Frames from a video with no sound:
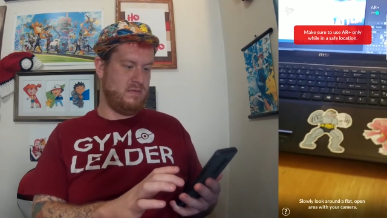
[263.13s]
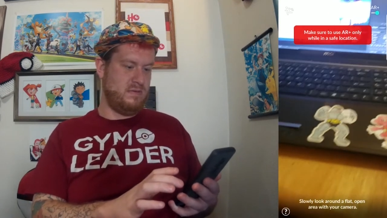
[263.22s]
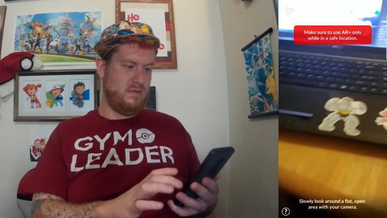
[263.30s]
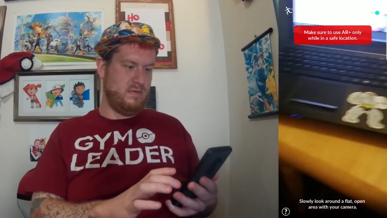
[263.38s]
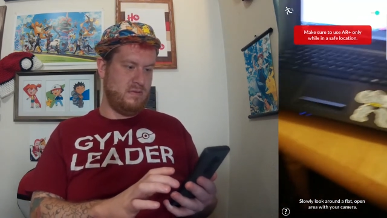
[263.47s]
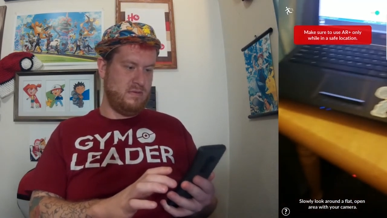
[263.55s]

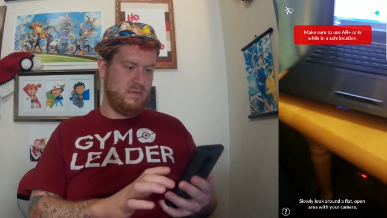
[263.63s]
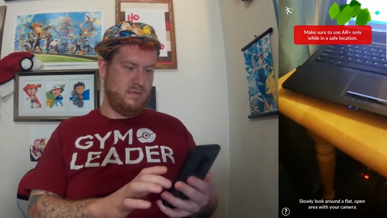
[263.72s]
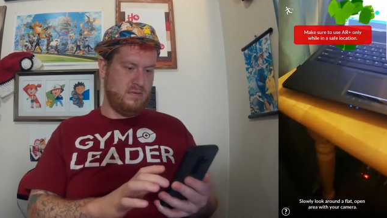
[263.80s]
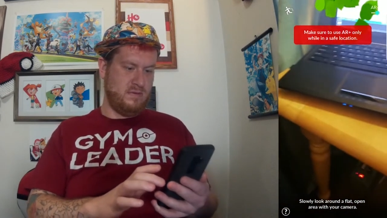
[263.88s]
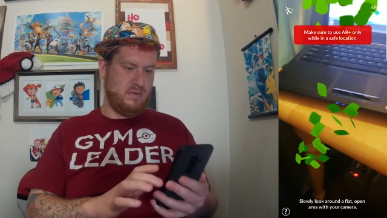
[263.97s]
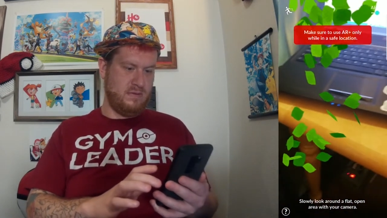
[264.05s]

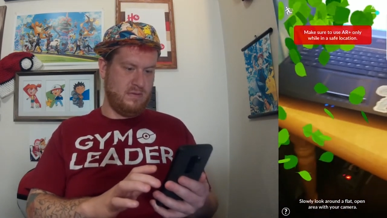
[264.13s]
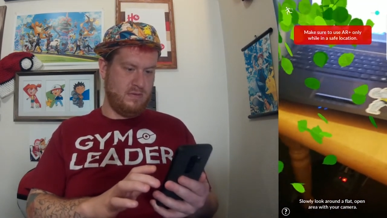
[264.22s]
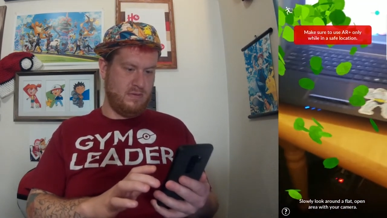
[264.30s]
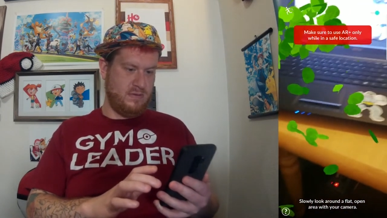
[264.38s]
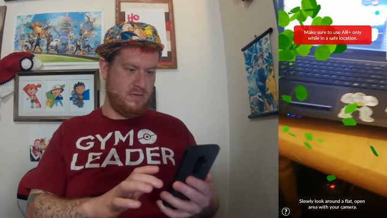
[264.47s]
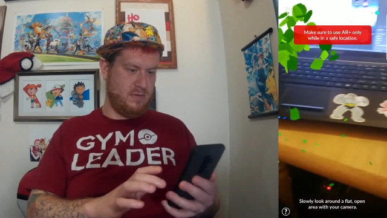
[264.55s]

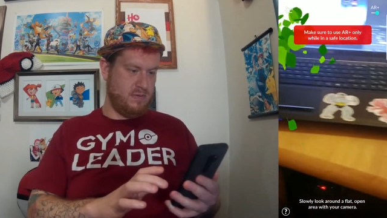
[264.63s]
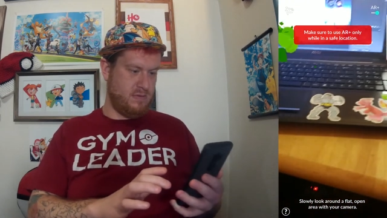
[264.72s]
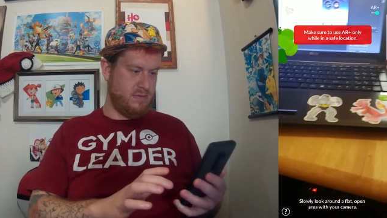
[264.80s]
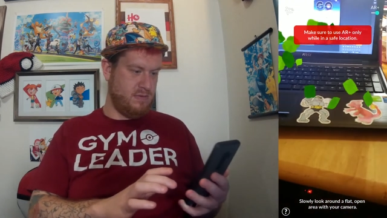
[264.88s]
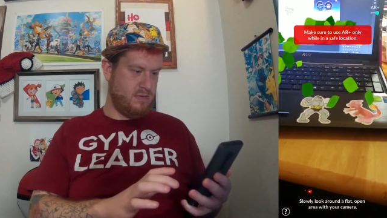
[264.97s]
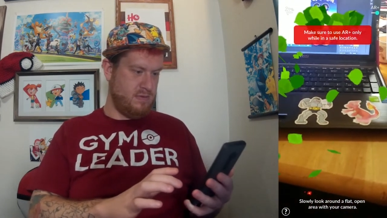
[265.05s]

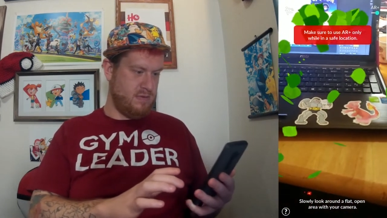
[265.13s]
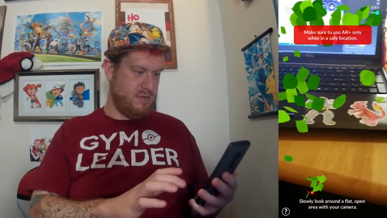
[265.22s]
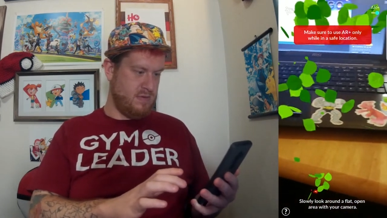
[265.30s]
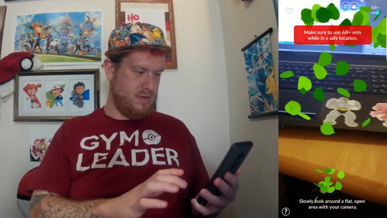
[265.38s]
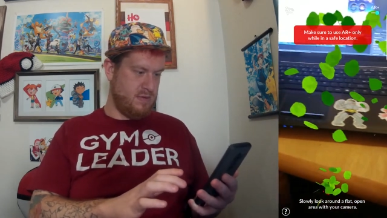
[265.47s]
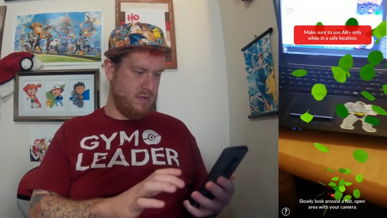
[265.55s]

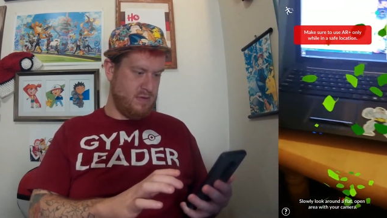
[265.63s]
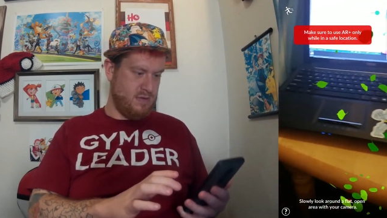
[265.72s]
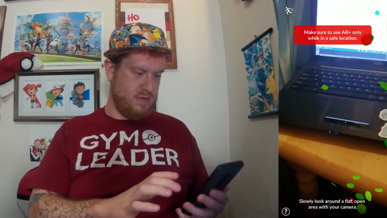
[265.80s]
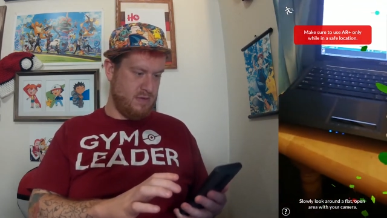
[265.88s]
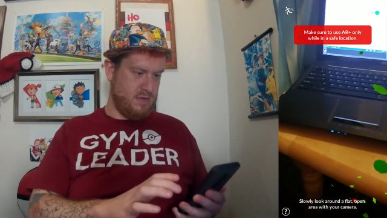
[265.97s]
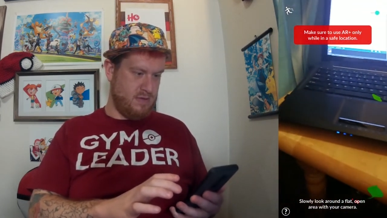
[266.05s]

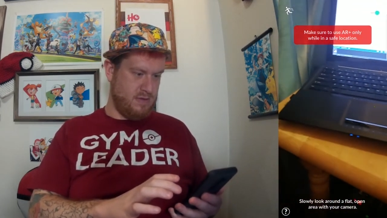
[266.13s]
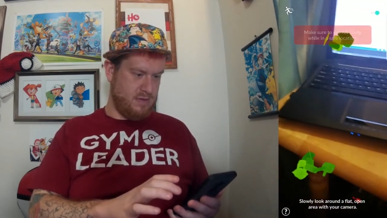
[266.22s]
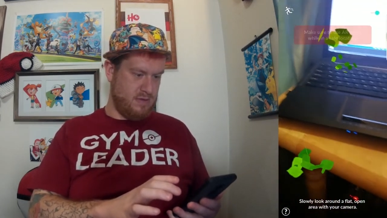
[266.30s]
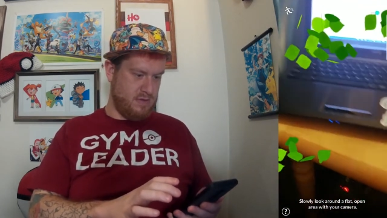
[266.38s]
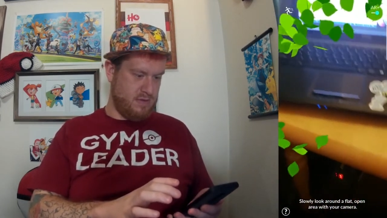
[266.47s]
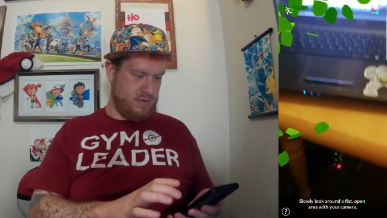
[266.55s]

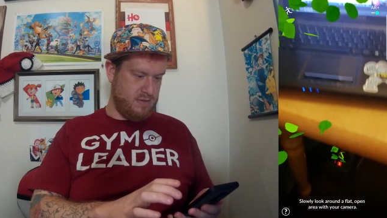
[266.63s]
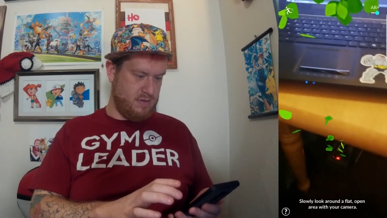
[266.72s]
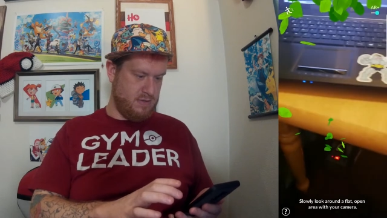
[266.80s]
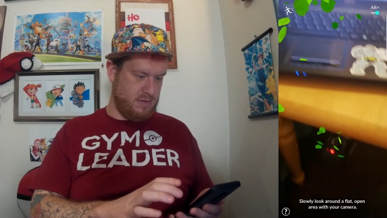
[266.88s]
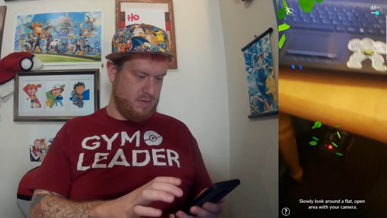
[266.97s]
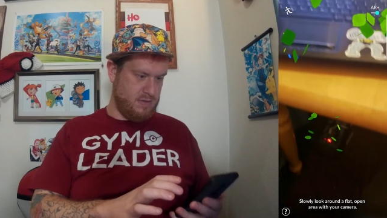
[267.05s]

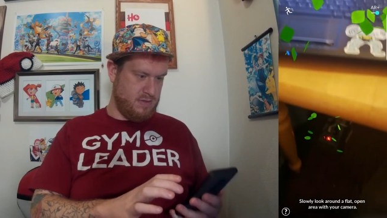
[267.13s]
(no one is talking)